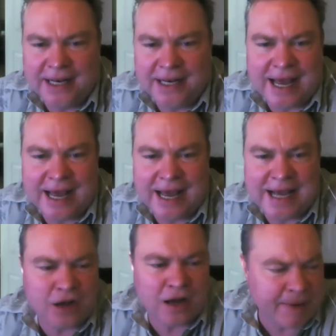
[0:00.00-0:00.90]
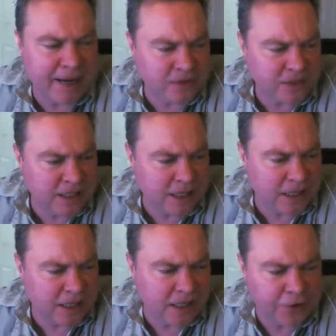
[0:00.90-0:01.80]
comments about
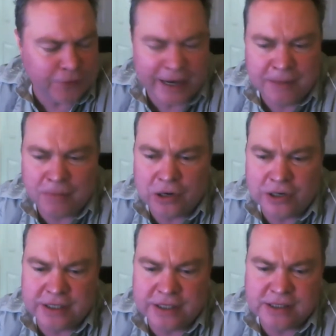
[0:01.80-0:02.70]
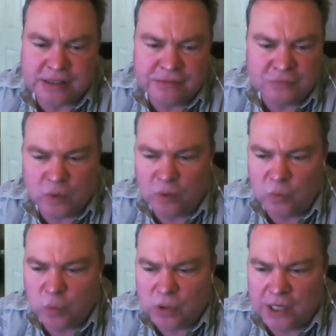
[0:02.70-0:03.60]
the grain markets?
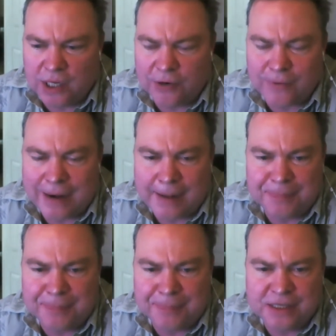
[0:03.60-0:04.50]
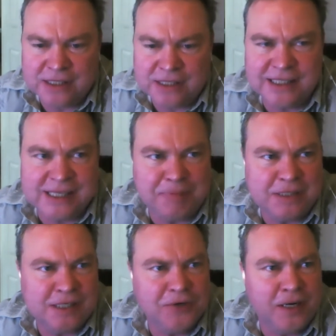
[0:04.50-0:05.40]
We'll wrap this
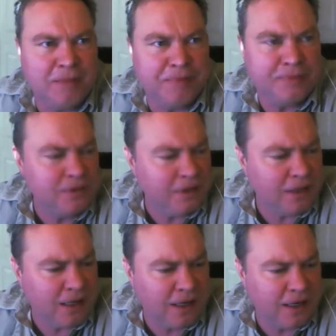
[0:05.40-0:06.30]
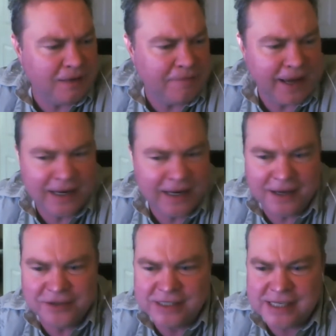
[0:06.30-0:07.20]
episode up. I
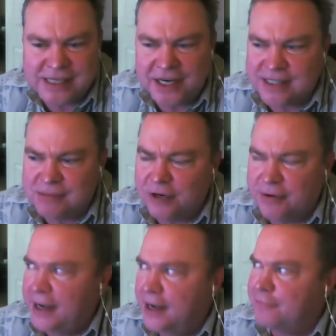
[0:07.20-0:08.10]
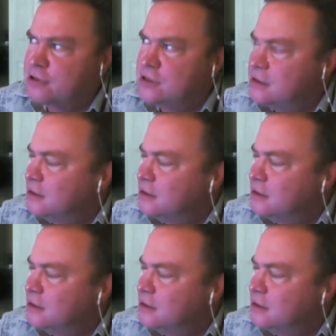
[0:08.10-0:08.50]
understand you got some hungry heifers.